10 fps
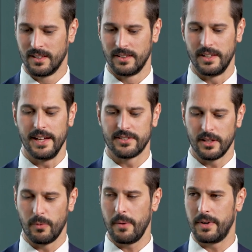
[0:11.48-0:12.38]
Yeah, so
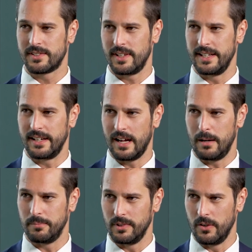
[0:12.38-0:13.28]
the way we're setting it
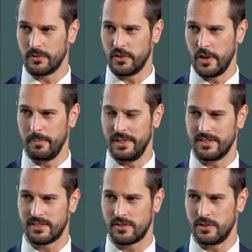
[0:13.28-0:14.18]
up long term
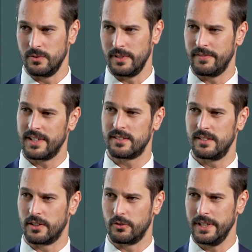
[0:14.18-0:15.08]
is to invest
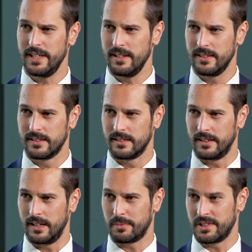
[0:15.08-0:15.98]
in the grid,
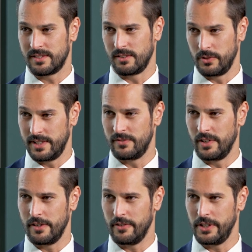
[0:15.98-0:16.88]
because the grid is
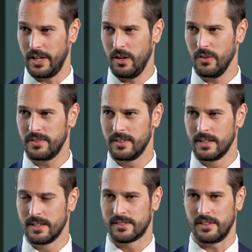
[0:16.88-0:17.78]
very, very old.
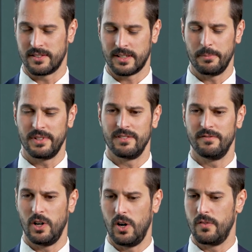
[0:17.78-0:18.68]
So it's the companies
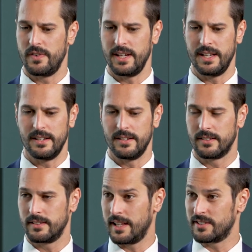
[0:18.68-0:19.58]
involved in
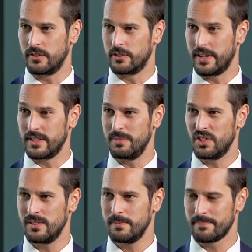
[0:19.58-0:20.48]
that sort of
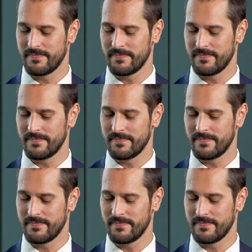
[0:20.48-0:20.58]
transmission.